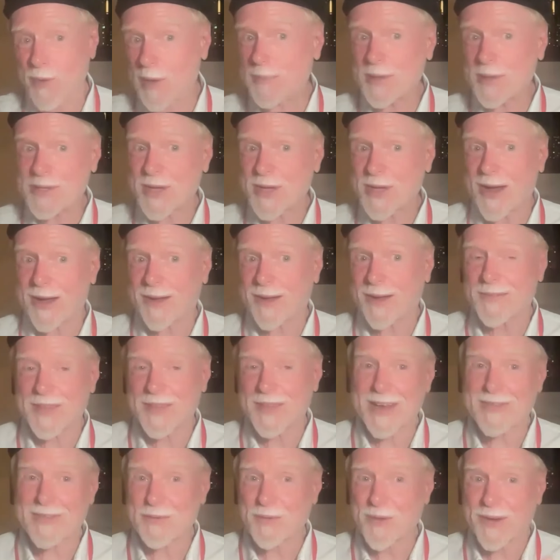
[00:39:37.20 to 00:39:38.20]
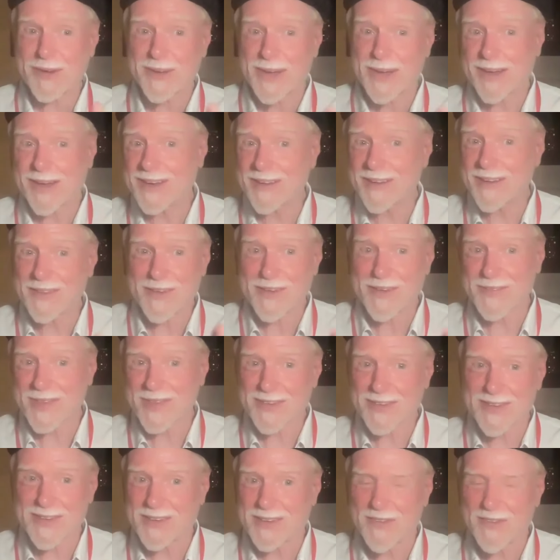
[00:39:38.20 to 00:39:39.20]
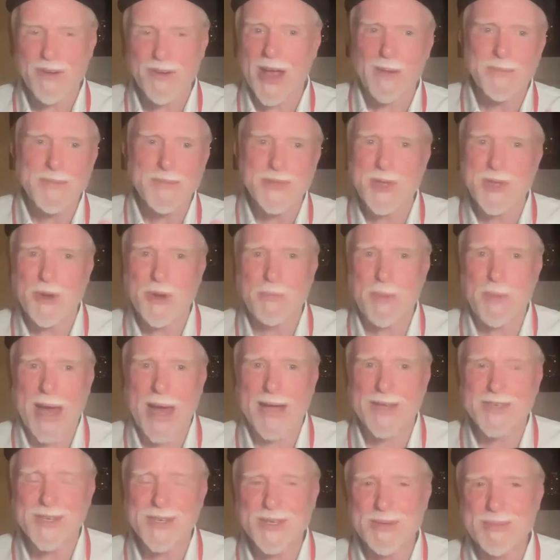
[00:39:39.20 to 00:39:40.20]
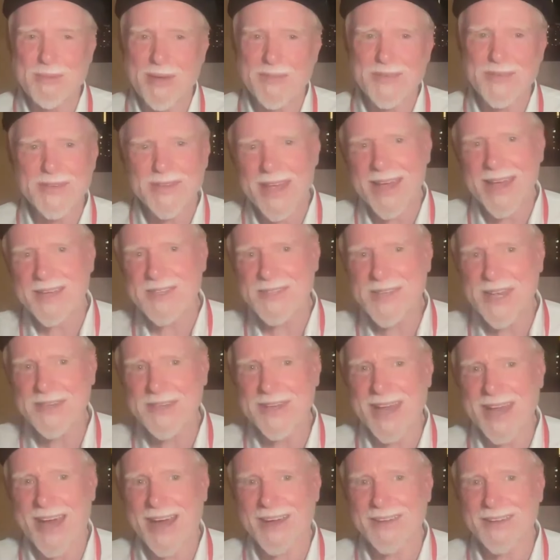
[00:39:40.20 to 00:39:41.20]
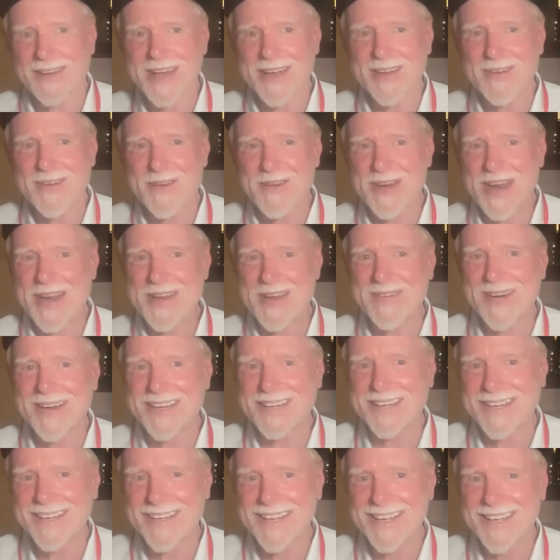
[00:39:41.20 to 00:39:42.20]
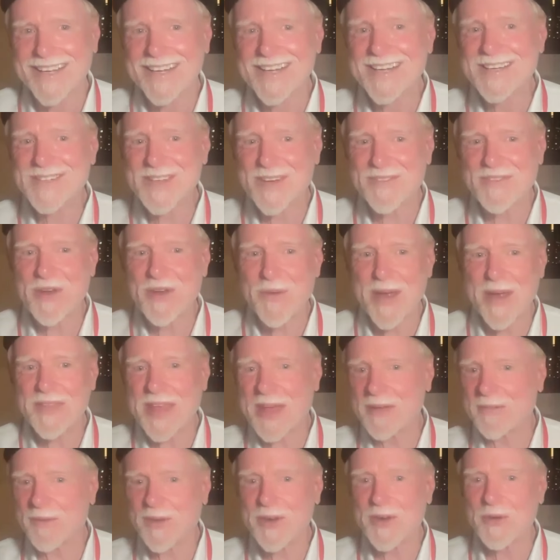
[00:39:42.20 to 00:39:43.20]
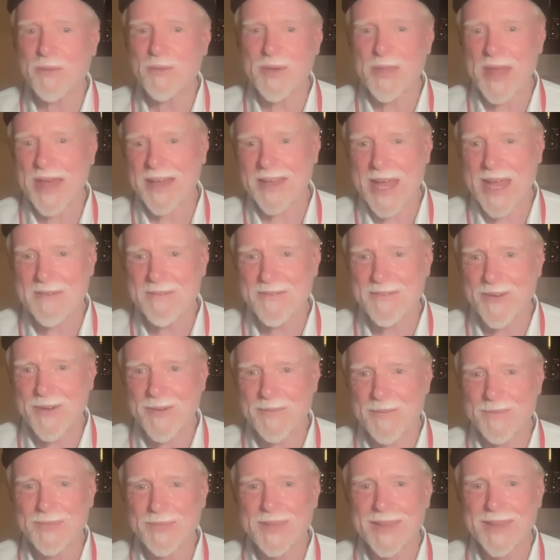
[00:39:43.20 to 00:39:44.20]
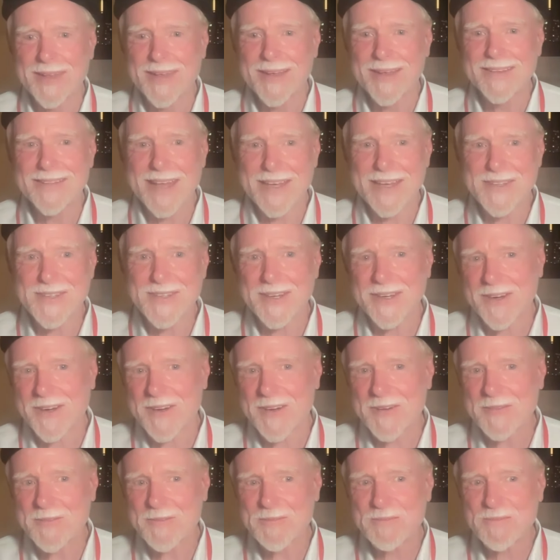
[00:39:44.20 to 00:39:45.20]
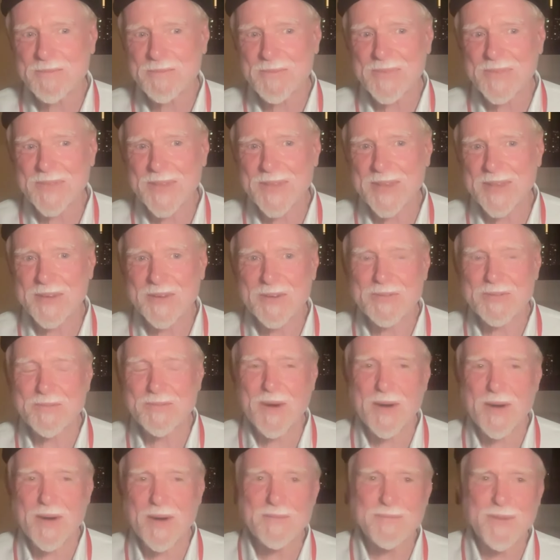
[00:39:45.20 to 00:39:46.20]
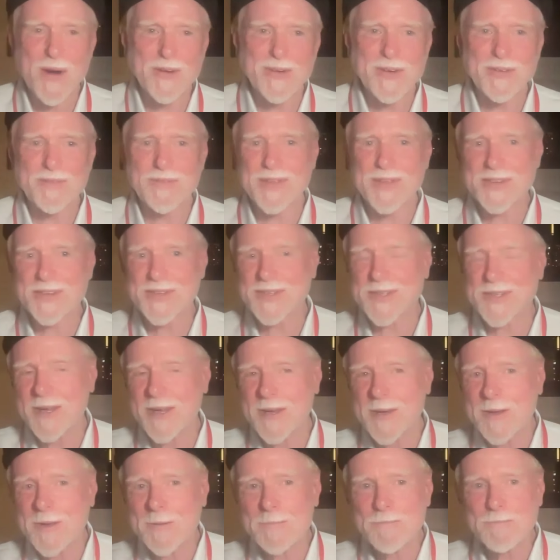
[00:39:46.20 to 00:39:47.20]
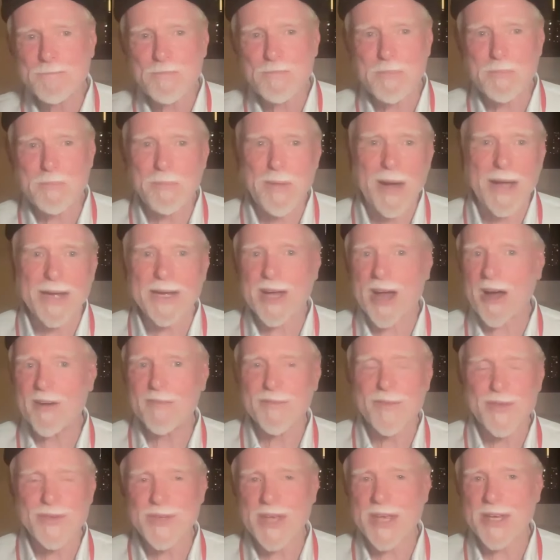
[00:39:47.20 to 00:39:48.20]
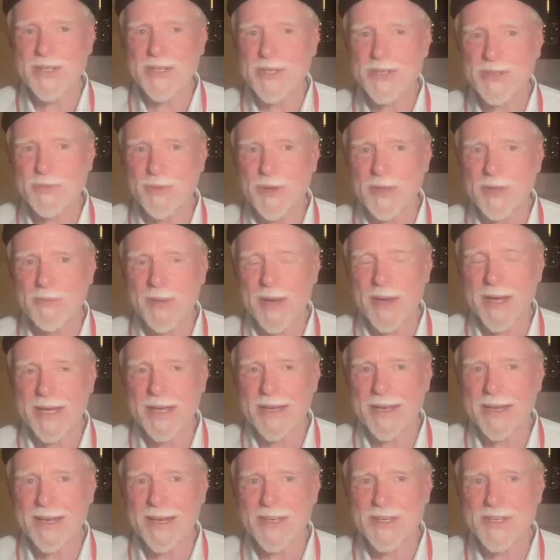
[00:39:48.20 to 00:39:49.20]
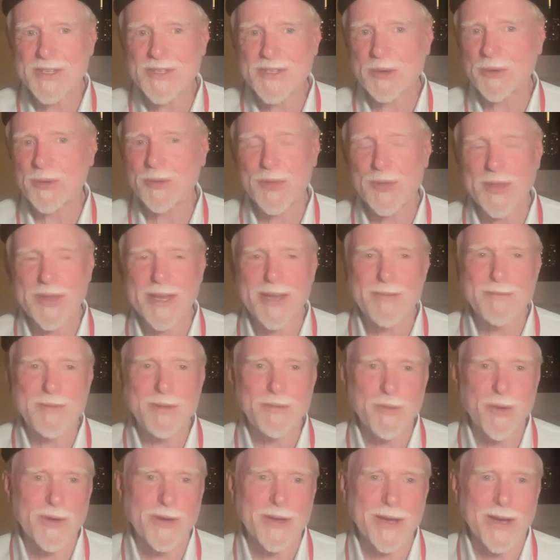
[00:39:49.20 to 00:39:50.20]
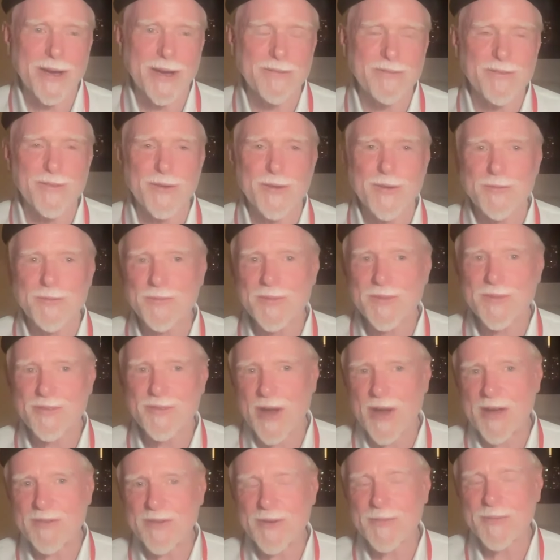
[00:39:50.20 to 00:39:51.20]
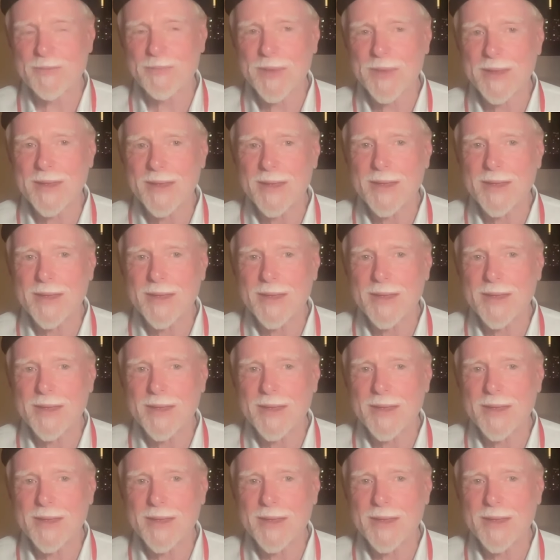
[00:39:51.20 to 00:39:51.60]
Rabbi Talk that I've been working on, and there's a very obscure passage, and we're upset, yeah, send it out. It's not going to hurt anybody. So if you read that, I wonder where that came from. It's part of this, my conversations with my soul that I've been working on for forever.